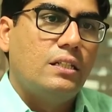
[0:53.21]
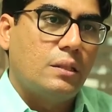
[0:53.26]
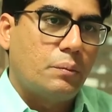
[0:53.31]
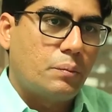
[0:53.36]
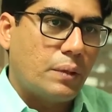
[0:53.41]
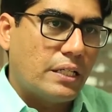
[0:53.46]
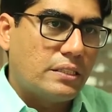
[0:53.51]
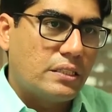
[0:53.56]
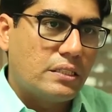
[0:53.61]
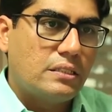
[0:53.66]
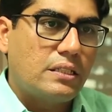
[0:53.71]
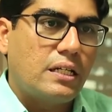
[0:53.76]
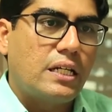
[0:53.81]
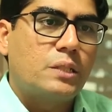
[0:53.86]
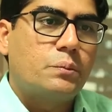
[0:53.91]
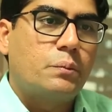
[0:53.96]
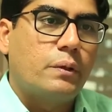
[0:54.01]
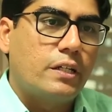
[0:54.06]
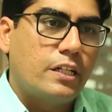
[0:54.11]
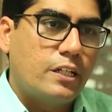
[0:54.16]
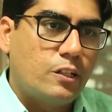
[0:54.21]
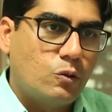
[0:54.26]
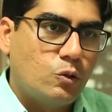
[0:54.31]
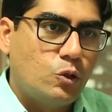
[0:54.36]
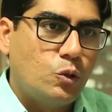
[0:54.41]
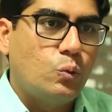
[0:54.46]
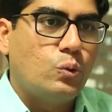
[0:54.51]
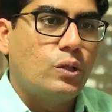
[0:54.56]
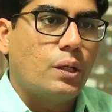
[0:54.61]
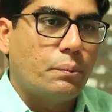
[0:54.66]
The prices are expected
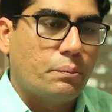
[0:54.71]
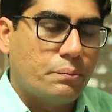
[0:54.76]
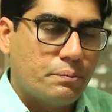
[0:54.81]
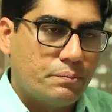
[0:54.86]
to shoot up.